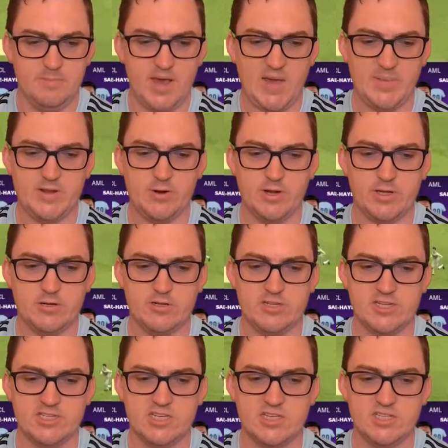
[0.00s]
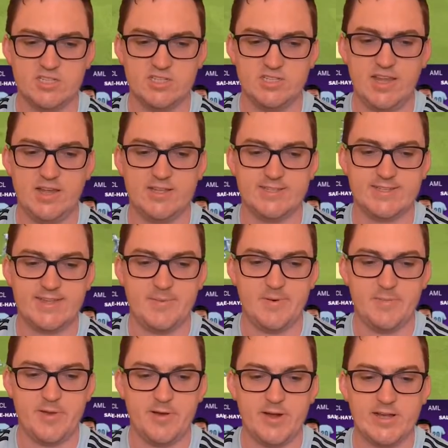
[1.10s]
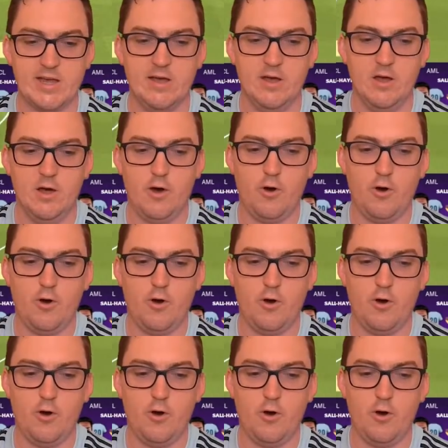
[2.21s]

maybe not a good decision, as now it's Club America